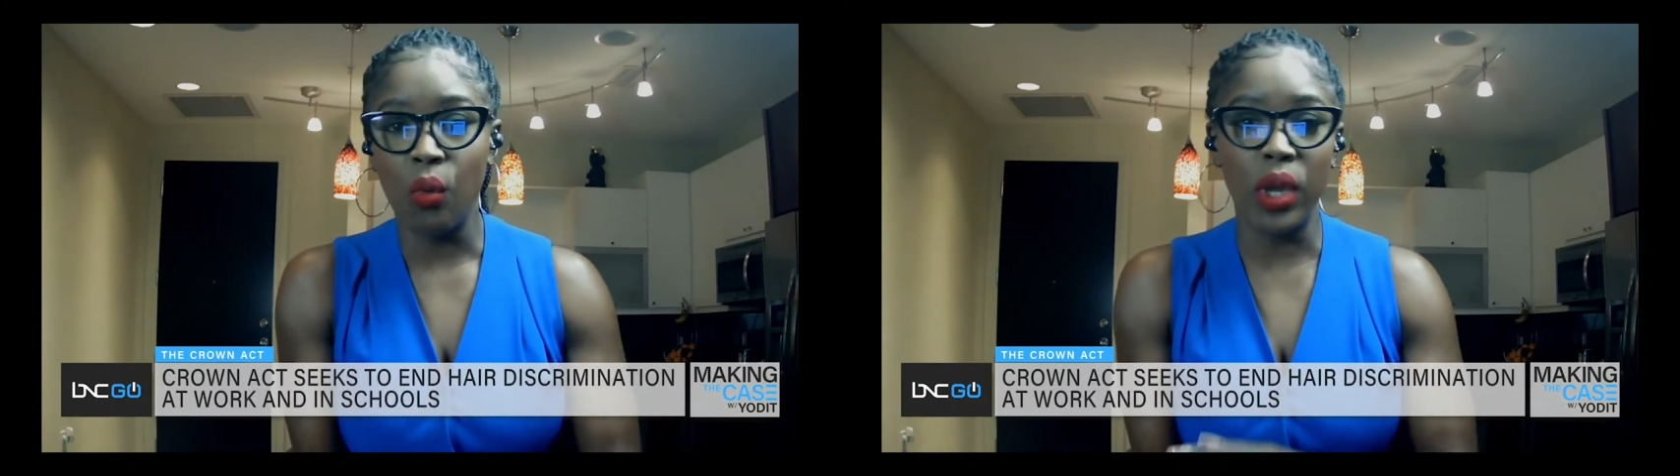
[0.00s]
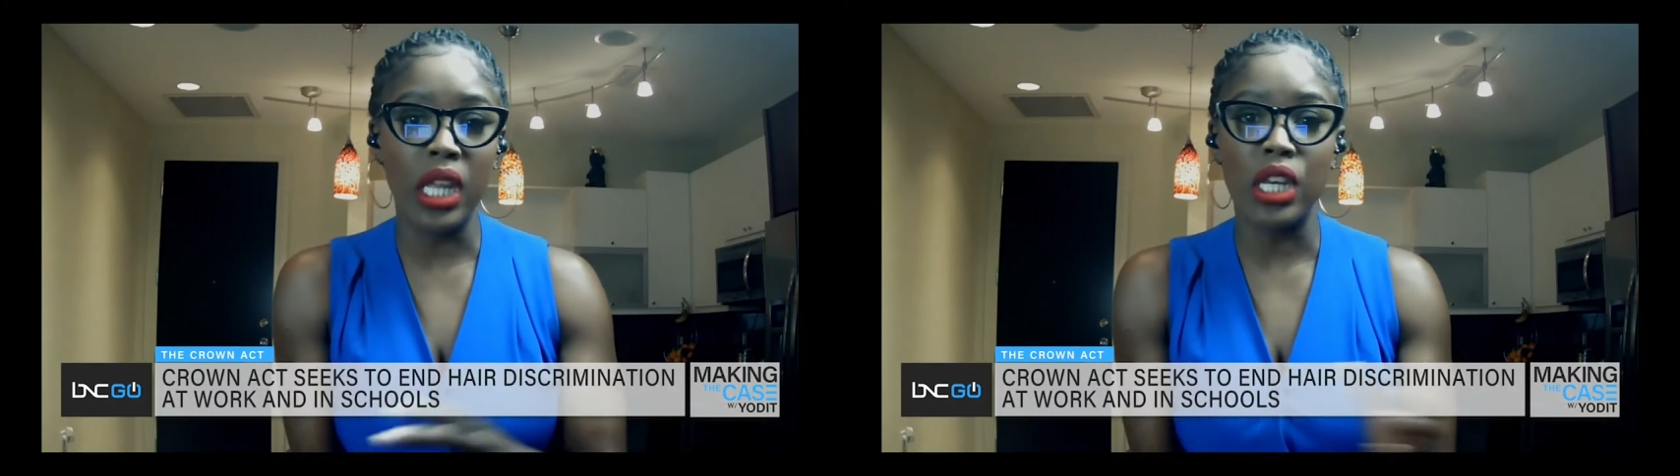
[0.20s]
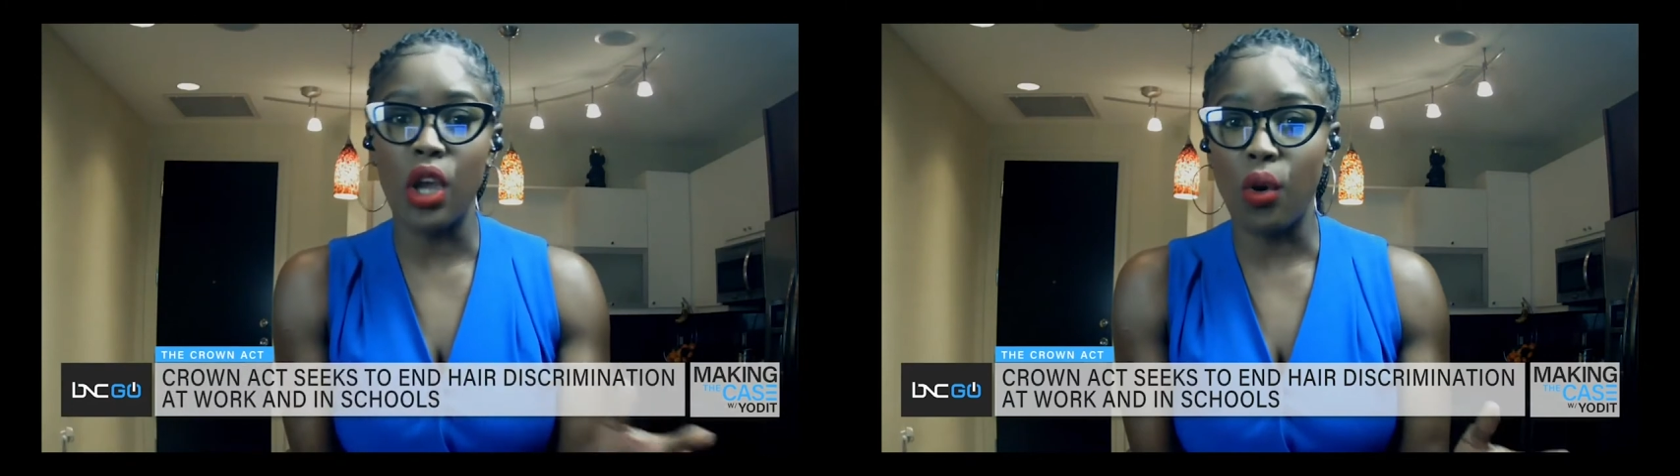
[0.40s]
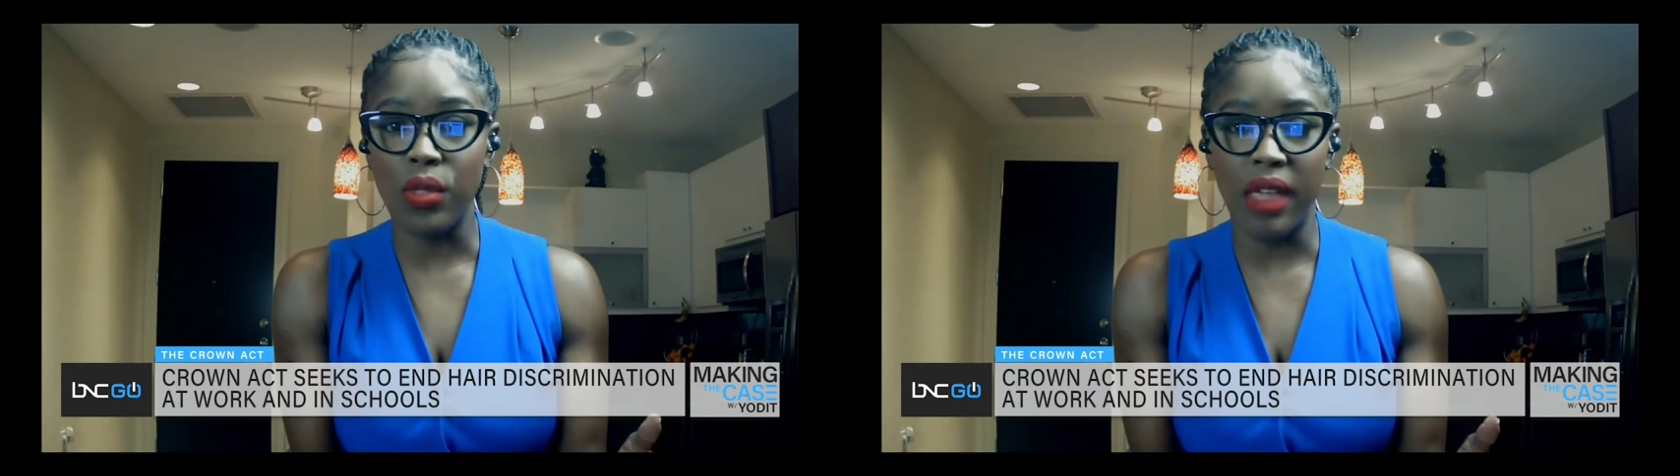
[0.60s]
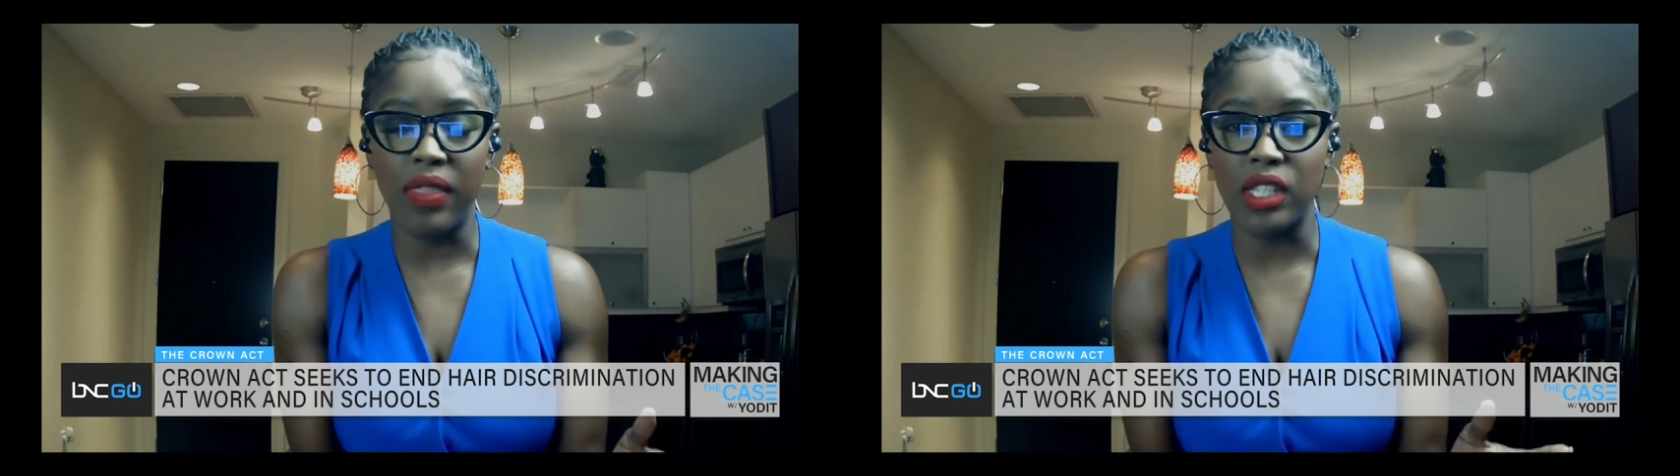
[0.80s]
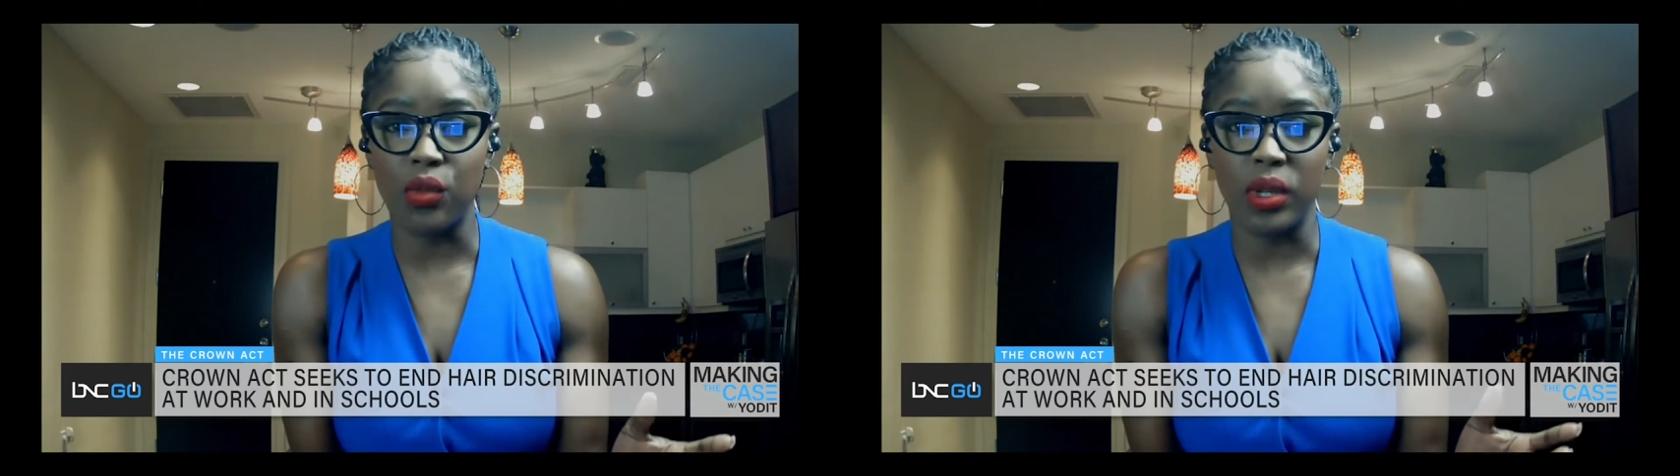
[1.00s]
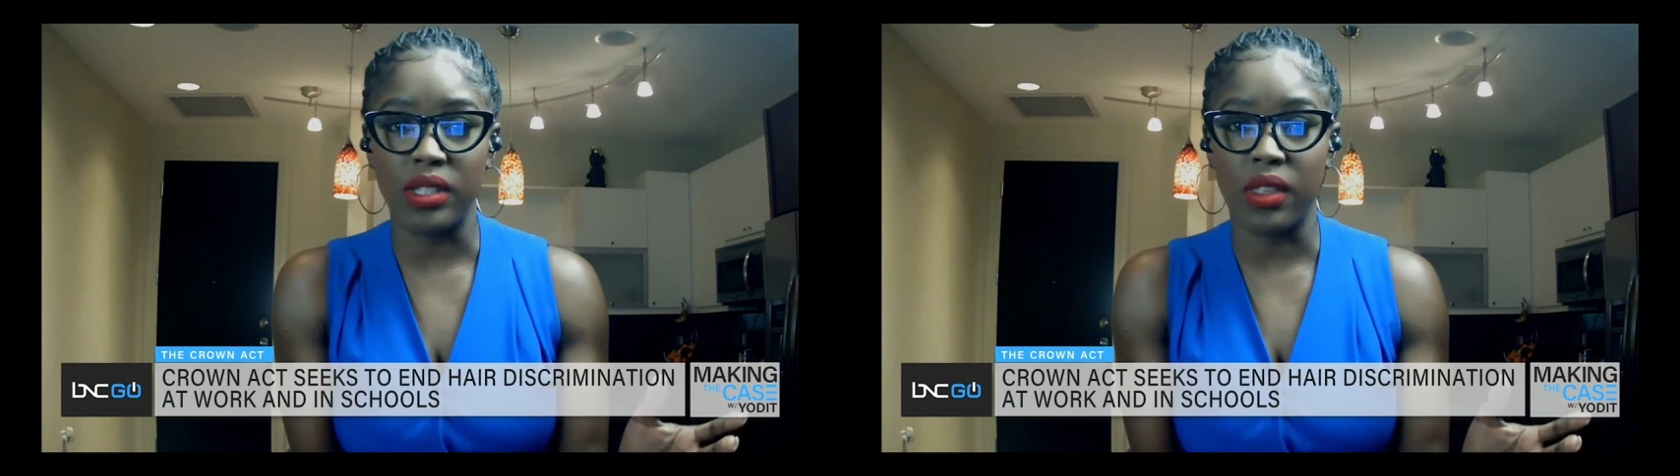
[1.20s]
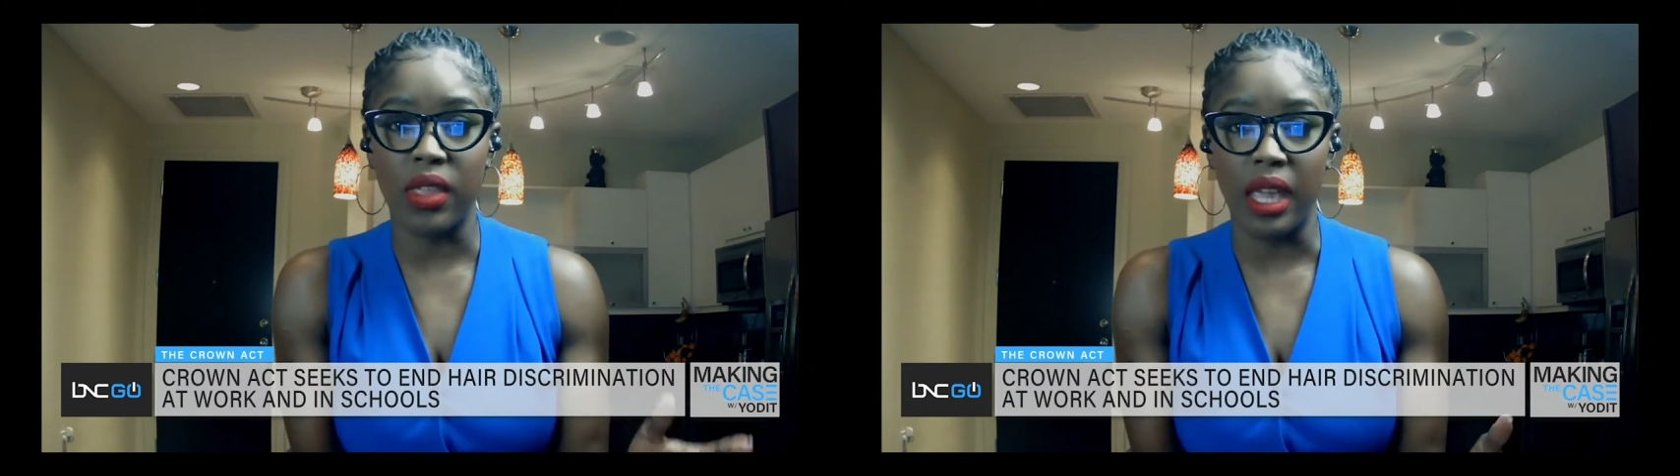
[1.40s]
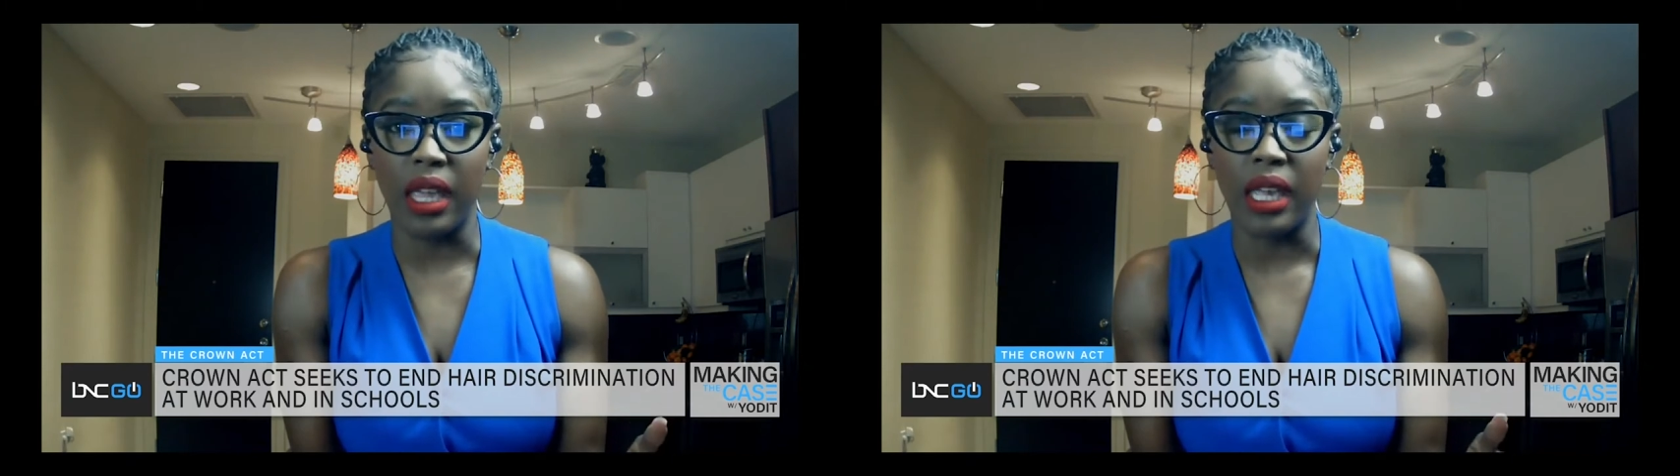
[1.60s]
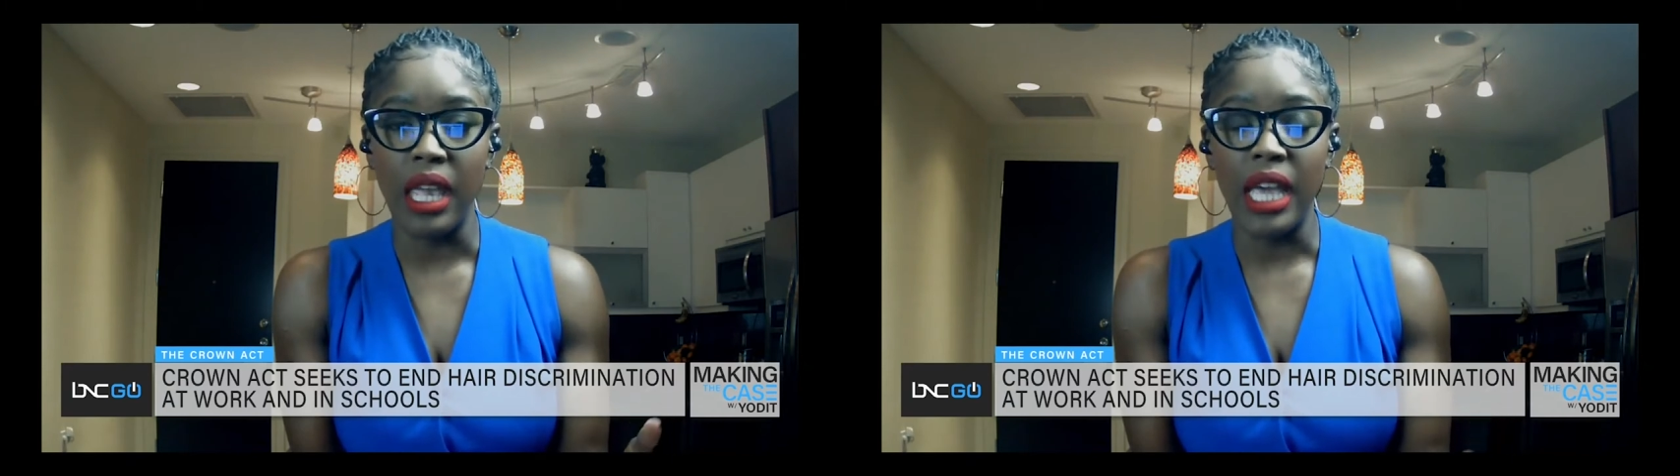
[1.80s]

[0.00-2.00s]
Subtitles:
We didn't know that this was a thing.